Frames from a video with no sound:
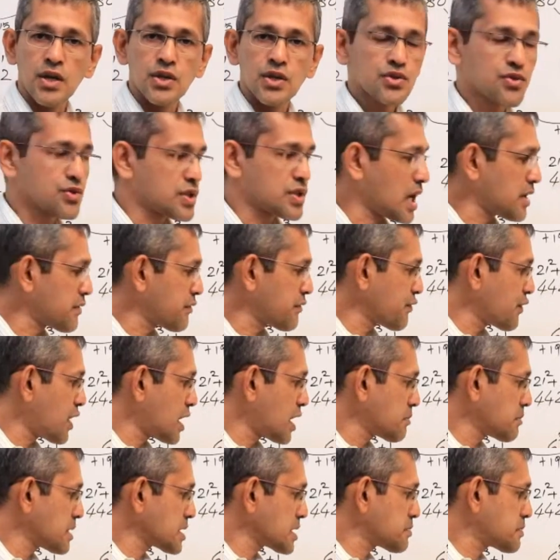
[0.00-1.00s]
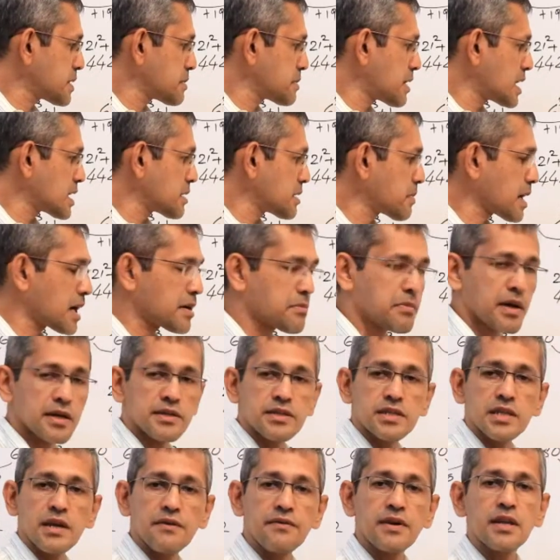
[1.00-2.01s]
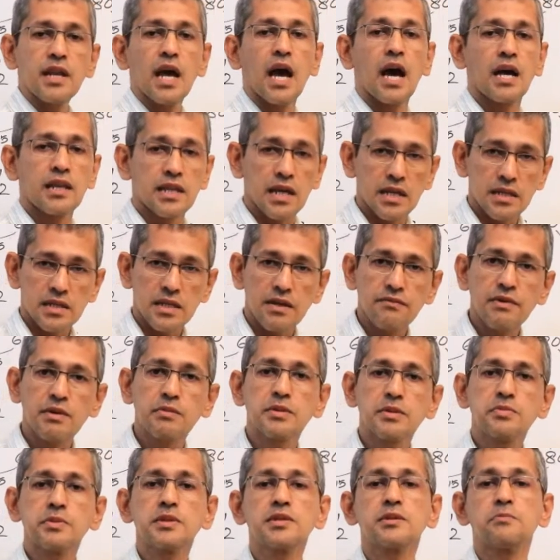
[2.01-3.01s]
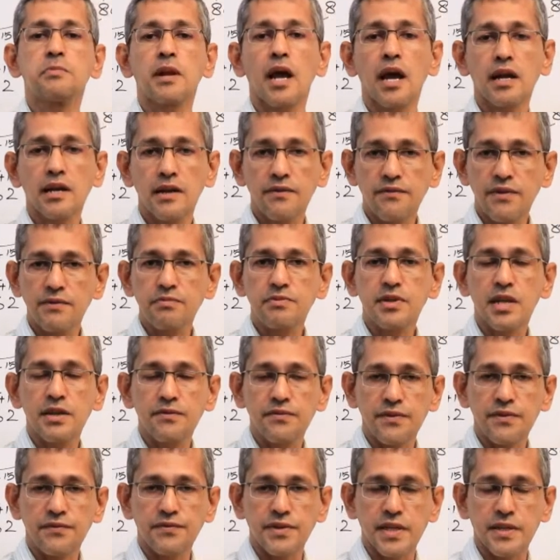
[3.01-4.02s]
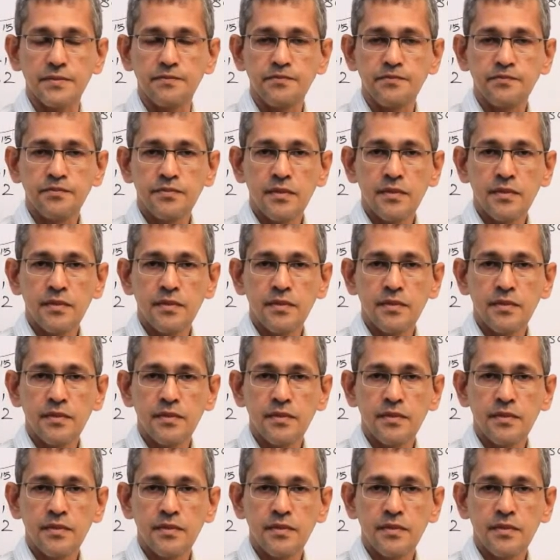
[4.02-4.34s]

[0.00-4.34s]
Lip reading: So that 1 must be multiplied by 7 and that 7 must be subtracted from 350.